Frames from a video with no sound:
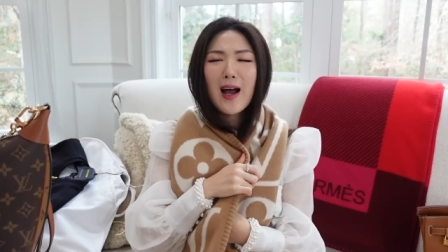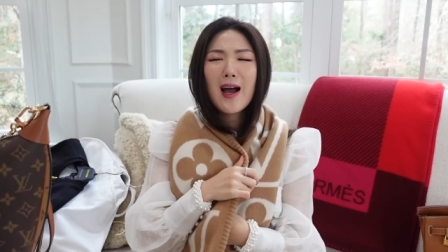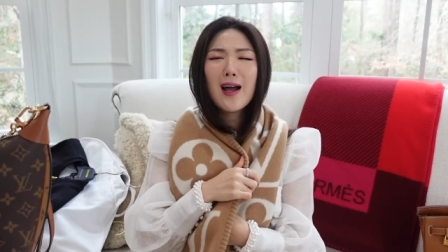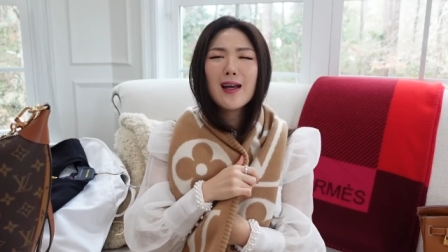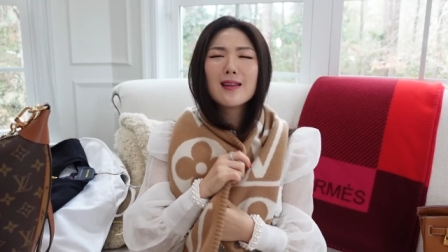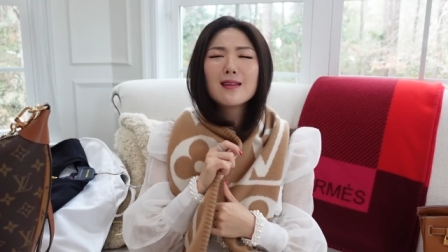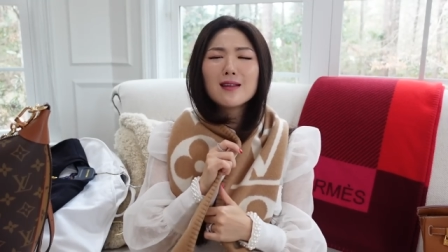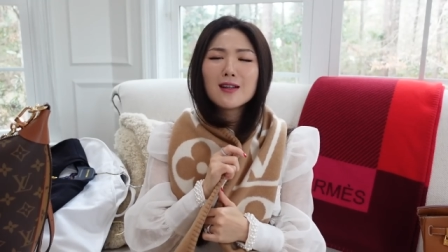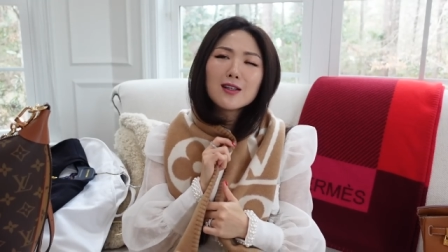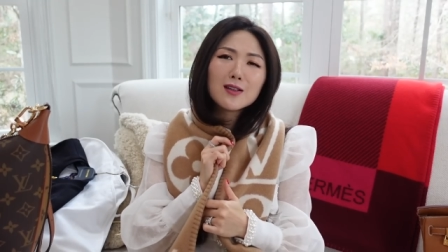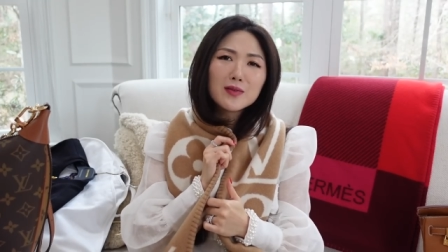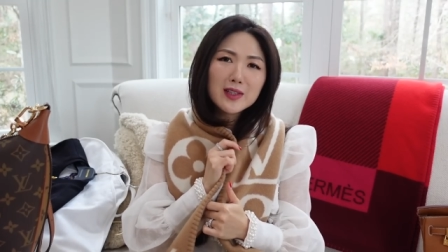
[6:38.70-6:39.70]
I
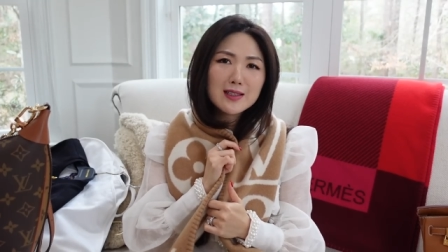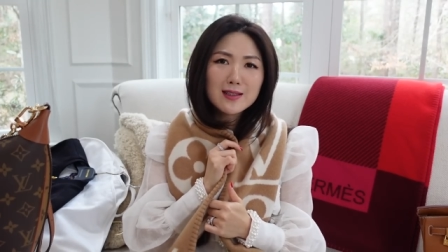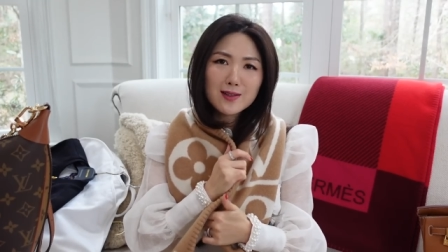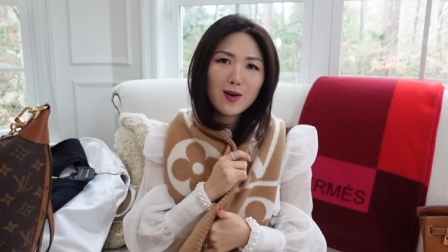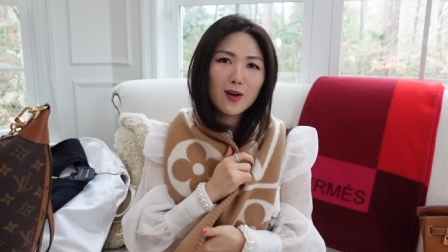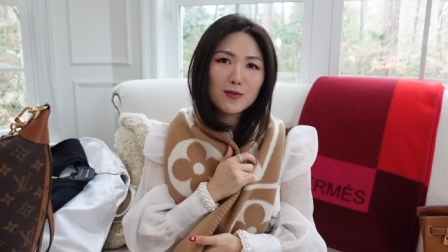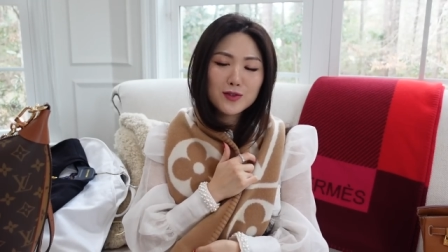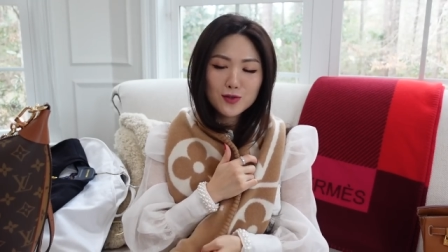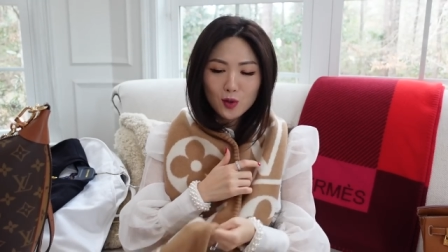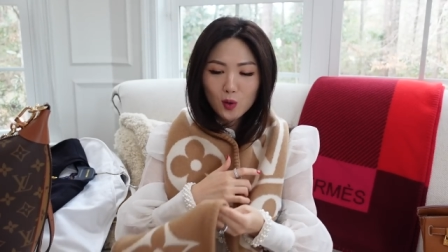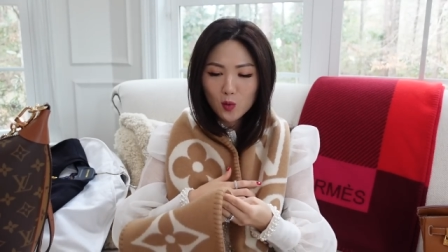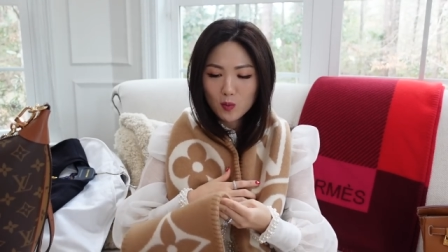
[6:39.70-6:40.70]
love this scarf
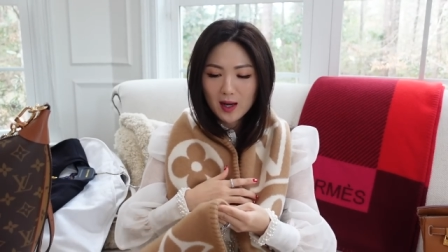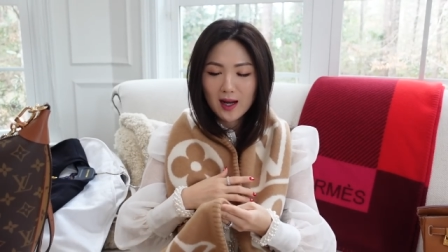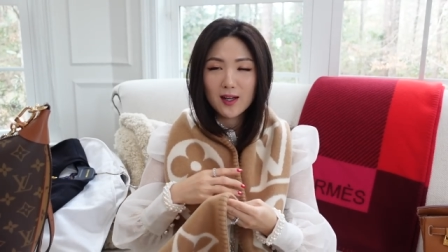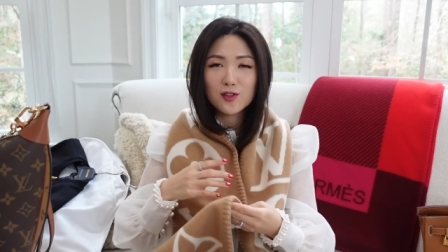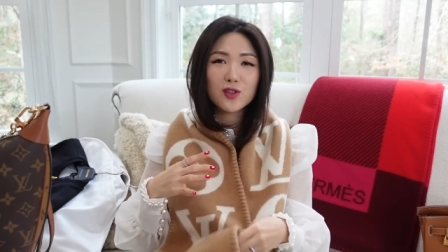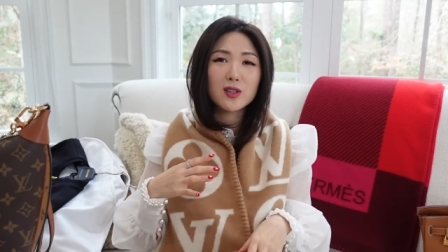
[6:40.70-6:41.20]
so much.